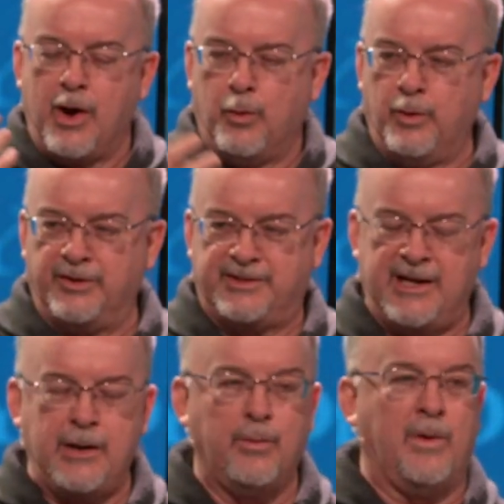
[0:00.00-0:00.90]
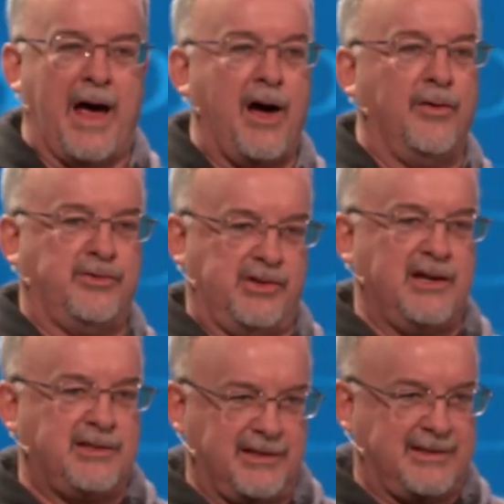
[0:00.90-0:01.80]
we'll see how
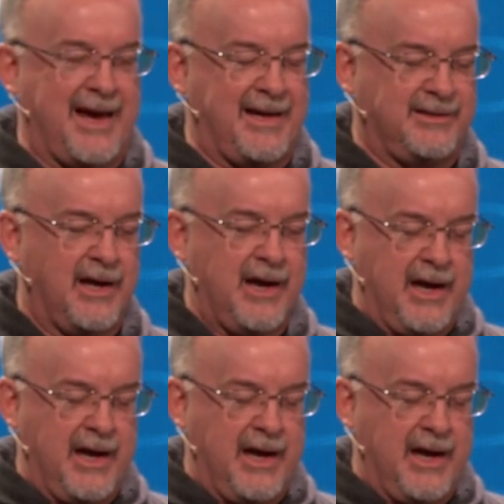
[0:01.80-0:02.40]
Jesus says